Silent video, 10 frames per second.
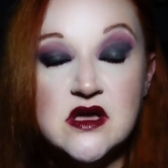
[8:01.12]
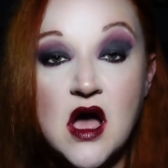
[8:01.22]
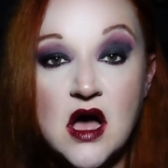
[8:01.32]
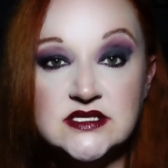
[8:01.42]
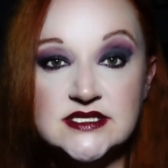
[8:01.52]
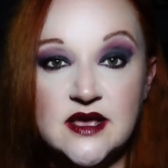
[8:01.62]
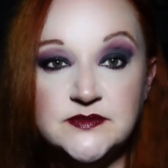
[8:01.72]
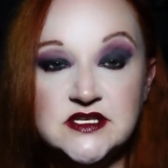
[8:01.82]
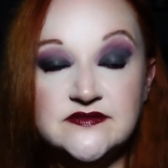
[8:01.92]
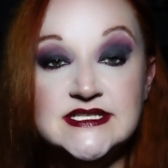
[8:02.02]
the
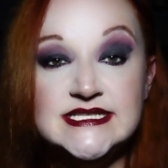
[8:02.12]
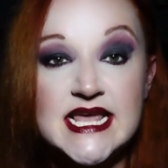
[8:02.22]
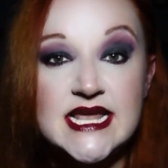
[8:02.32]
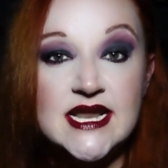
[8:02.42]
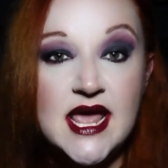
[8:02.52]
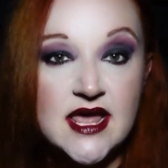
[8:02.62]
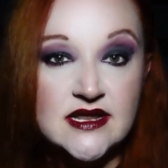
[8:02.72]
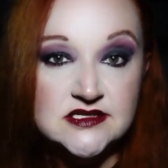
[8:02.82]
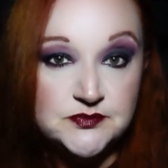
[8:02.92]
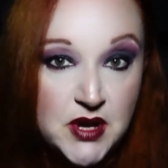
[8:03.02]
concepts of sin
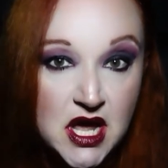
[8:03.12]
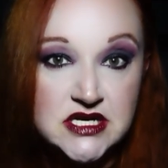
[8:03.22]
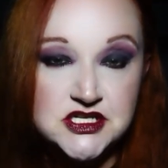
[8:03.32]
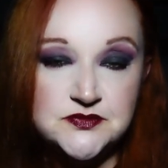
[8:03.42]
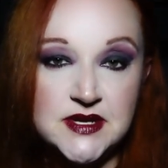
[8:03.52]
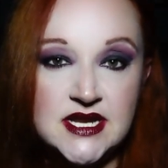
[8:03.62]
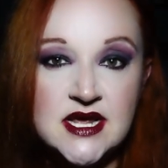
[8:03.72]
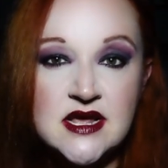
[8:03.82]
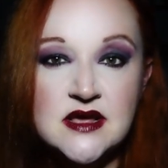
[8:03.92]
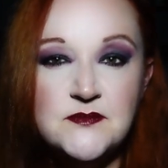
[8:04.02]
and punishment,
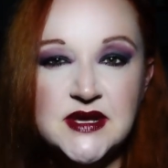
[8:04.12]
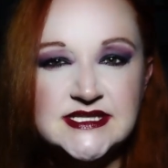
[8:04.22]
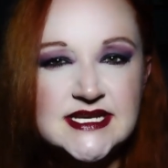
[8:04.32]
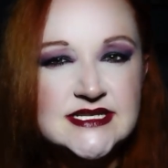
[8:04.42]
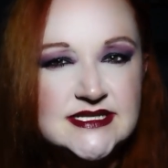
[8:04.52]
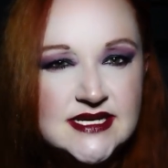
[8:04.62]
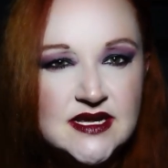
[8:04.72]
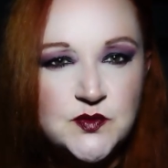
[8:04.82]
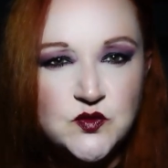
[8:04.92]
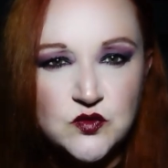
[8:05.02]
mixing
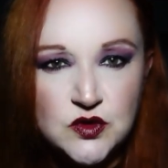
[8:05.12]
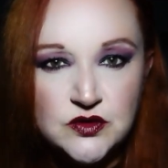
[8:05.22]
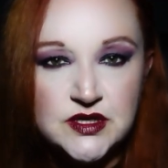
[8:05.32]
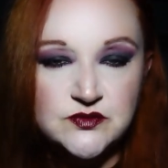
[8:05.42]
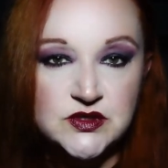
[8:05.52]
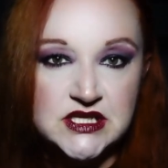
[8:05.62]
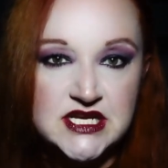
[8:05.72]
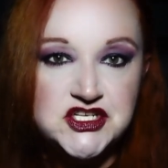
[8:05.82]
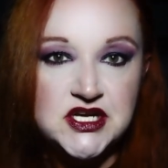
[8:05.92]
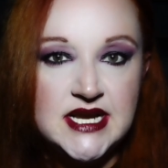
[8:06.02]
deep rooted
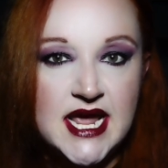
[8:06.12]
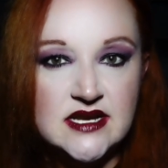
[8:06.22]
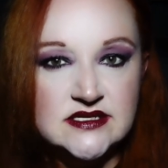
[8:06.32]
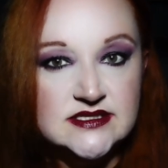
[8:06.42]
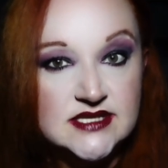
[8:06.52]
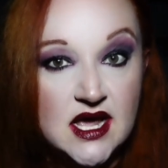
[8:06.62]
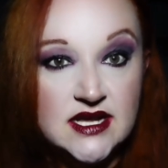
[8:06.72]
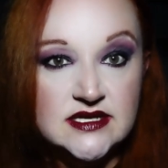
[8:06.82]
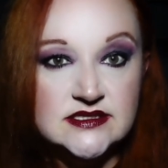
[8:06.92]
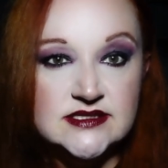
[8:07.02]
religion and
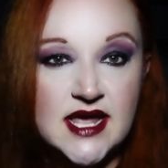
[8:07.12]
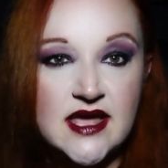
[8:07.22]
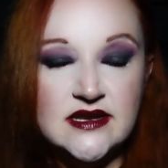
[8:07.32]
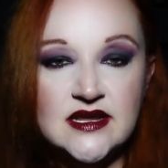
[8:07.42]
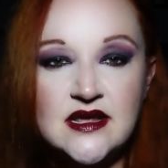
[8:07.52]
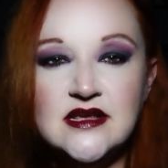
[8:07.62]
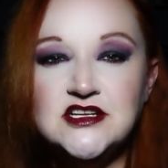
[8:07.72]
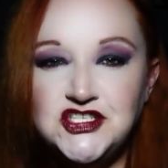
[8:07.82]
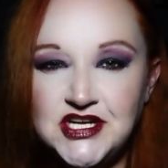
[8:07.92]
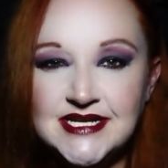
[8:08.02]
science, and
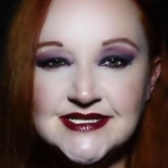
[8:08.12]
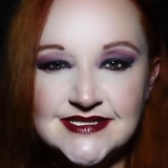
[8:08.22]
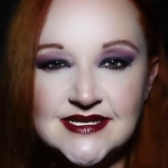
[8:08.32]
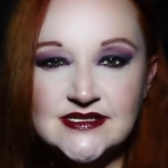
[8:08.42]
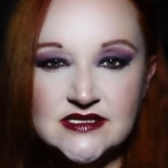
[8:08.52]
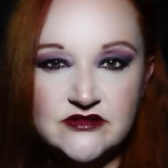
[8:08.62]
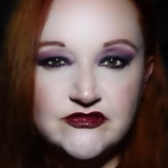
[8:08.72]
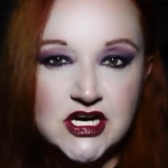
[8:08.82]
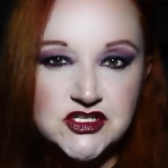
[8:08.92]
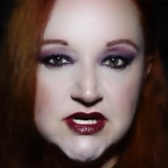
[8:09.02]
she insisted
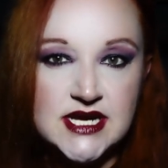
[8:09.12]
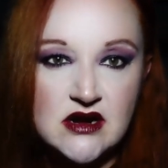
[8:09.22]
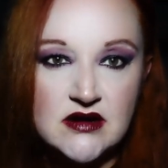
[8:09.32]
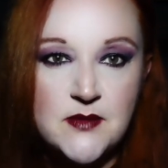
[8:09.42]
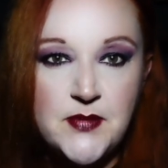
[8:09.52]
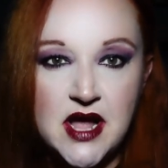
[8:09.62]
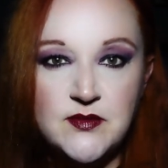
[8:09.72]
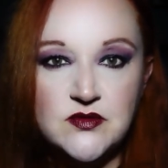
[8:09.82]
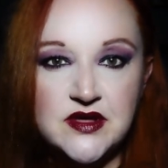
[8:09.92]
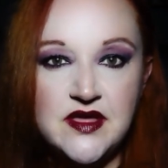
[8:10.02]
Frederick carry a
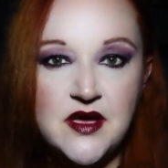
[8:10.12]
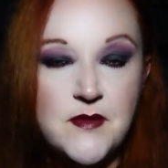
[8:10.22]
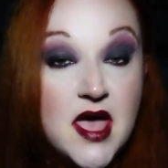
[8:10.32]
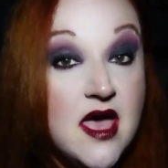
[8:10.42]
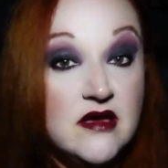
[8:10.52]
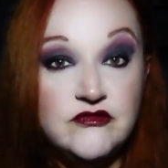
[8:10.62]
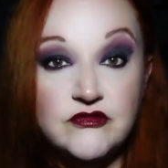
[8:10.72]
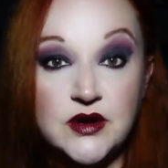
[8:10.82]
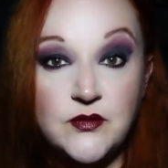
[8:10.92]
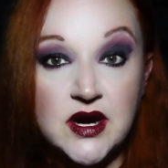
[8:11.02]
Bible with him
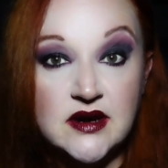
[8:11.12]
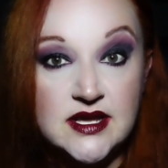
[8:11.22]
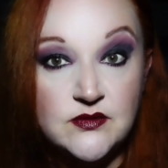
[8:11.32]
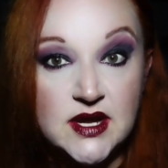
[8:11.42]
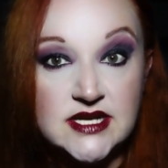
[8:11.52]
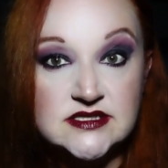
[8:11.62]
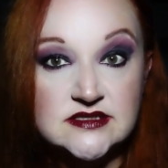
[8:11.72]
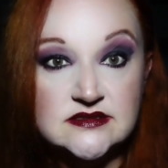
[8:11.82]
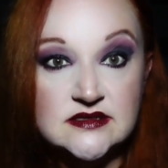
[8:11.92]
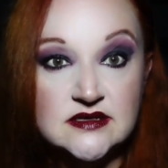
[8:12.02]
everywhere he went.